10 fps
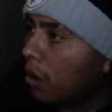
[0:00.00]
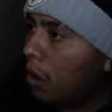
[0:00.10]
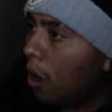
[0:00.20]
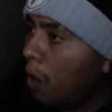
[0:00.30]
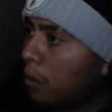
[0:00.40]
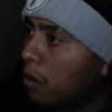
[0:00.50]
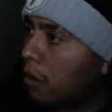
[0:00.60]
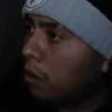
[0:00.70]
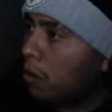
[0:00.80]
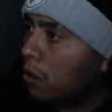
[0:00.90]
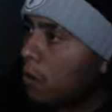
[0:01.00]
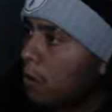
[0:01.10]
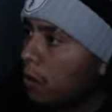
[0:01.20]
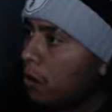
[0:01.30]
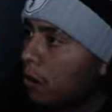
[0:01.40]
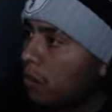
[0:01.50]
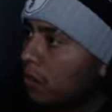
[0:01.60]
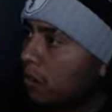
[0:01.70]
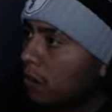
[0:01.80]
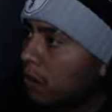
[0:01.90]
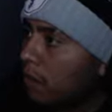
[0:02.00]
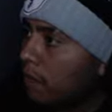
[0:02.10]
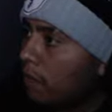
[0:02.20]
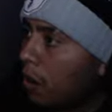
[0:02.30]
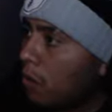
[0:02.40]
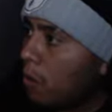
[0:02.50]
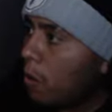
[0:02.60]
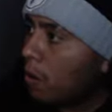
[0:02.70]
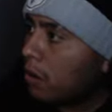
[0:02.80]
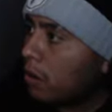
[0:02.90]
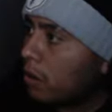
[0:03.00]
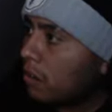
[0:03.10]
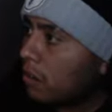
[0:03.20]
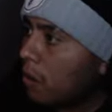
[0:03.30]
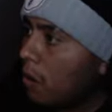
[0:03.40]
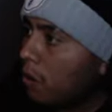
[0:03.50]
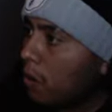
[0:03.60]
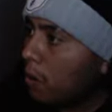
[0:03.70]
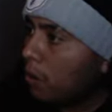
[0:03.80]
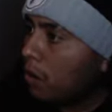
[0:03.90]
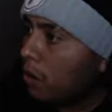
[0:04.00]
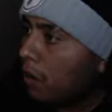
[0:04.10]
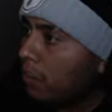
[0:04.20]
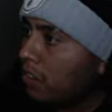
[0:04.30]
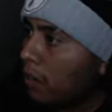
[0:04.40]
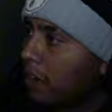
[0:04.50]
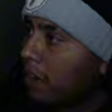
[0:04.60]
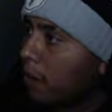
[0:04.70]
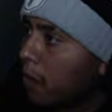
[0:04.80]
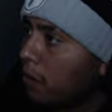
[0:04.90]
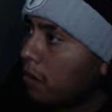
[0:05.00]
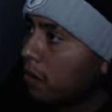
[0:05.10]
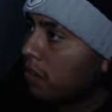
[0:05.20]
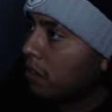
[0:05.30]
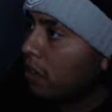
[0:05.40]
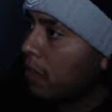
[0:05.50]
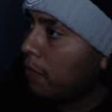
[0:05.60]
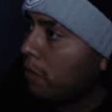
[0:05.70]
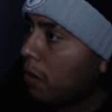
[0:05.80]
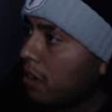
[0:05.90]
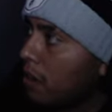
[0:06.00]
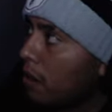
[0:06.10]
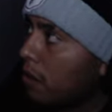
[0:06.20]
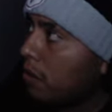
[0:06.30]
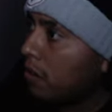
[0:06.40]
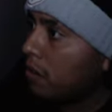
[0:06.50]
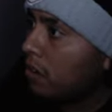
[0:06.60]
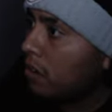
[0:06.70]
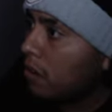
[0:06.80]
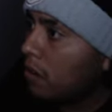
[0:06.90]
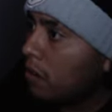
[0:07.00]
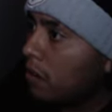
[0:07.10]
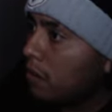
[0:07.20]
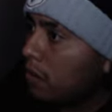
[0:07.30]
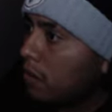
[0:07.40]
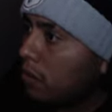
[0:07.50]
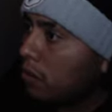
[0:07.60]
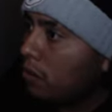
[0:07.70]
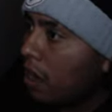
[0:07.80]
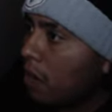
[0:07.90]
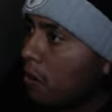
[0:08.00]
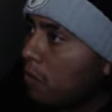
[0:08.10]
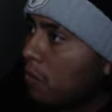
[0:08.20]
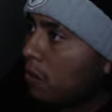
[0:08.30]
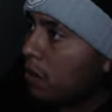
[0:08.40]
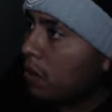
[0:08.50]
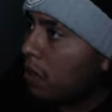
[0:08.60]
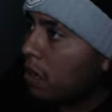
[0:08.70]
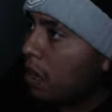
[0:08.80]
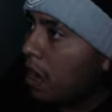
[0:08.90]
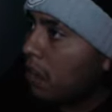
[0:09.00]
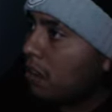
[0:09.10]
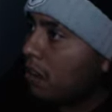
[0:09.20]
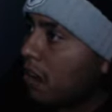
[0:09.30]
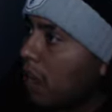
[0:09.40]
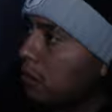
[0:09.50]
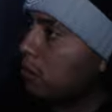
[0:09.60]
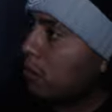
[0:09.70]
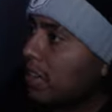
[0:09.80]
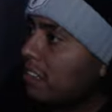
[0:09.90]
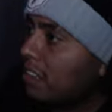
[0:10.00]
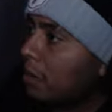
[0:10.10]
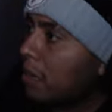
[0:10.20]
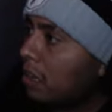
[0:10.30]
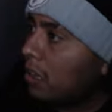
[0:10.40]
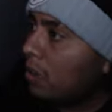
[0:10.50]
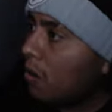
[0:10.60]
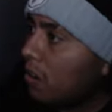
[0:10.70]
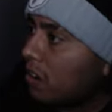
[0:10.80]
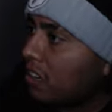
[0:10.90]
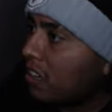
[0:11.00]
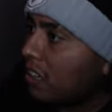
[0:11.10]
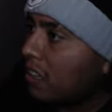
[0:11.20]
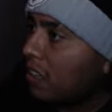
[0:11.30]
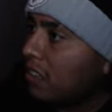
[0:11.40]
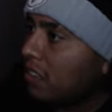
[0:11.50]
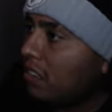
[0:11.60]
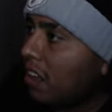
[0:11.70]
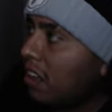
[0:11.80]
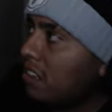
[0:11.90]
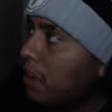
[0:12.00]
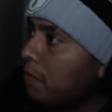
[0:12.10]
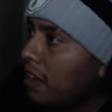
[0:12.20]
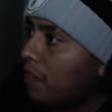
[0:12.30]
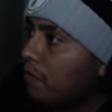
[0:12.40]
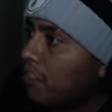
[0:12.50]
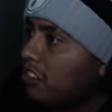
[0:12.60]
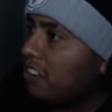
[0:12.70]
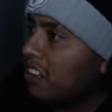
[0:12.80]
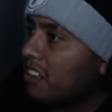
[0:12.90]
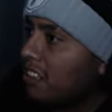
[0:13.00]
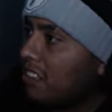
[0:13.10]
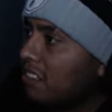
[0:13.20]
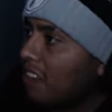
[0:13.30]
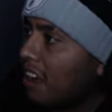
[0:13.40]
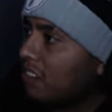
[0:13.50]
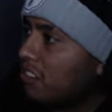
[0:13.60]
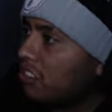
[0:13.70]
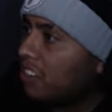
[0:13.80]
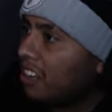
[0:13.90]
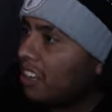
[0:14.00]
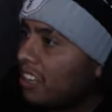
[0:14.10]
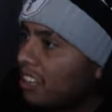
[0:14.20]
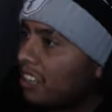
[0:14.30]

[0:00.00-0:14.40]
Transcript: Oh, I'm cooked. Oh no, I'm cooked. Oh no, I'm cooked. Oh no, I'm cooked. If he's right there, I'm cooked. If he's right there, I'm cooked. Dude, how? How do how do they see me in the dark? These guys have night vision. These guys are cheating.